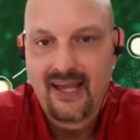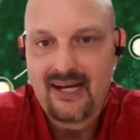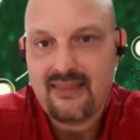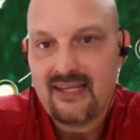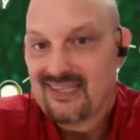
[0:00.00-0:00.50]
And
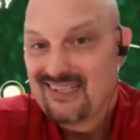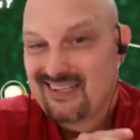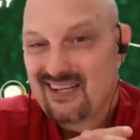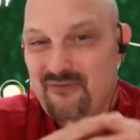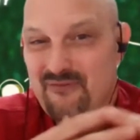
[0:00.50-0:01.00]
I think
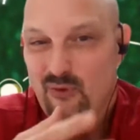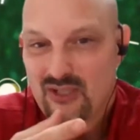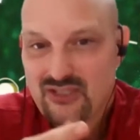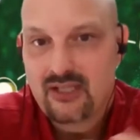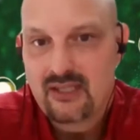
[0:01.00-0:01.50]
that
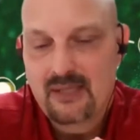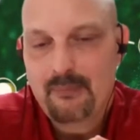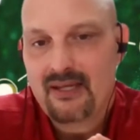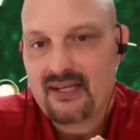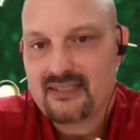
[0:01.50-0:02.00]
unfortunately,
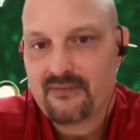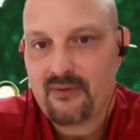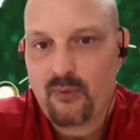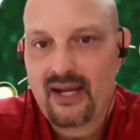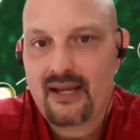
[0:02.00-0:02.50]
because of
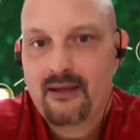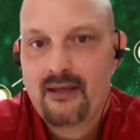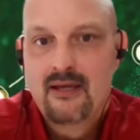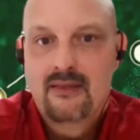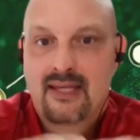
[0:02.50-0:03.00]
the way
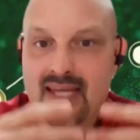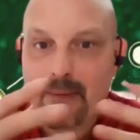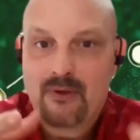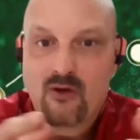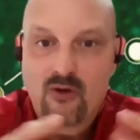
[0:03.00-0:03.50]
the
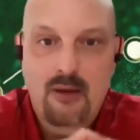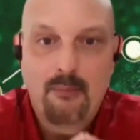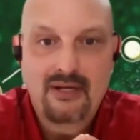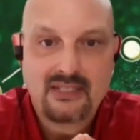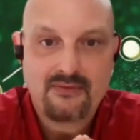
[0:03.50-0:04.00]
chemical
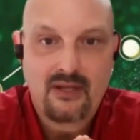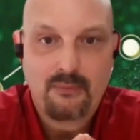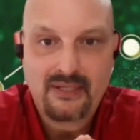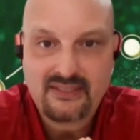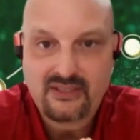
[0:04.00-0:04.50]
companies have
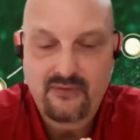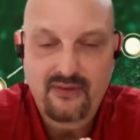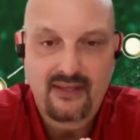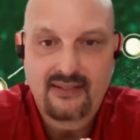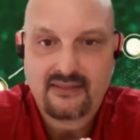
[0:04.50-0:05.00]
done business over
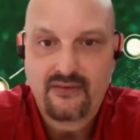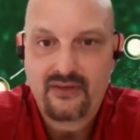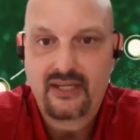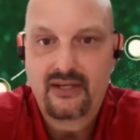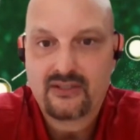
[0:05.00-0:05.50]
the last
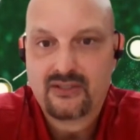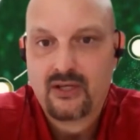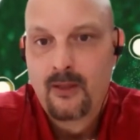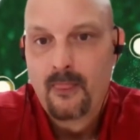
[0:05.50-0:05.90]
70 years,